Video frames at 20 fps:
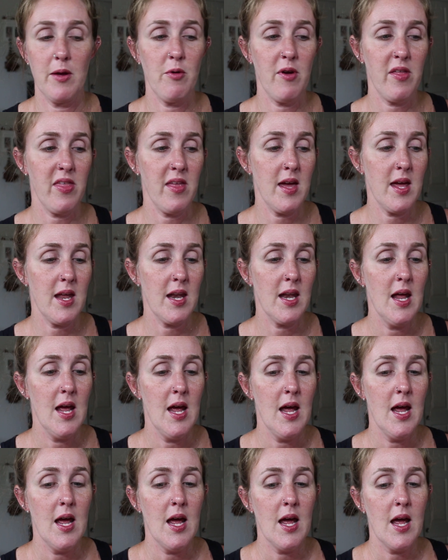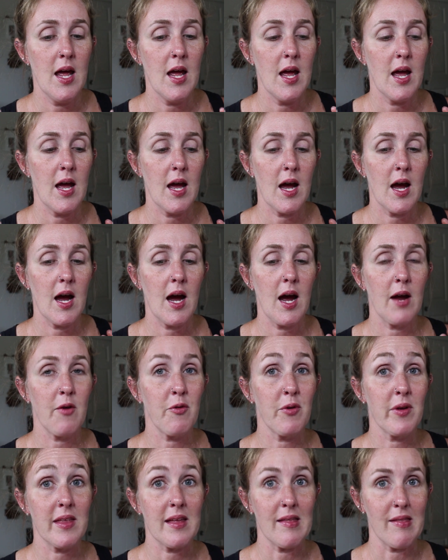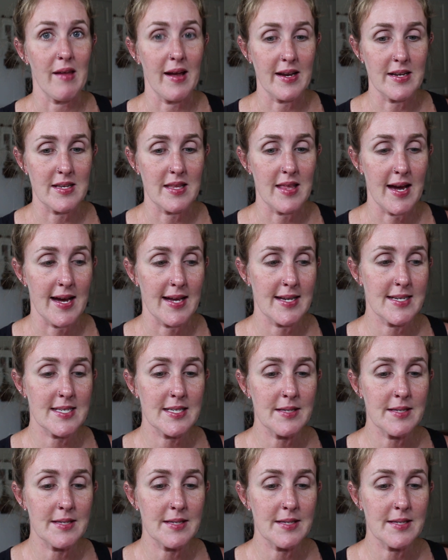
with it, I really liked that.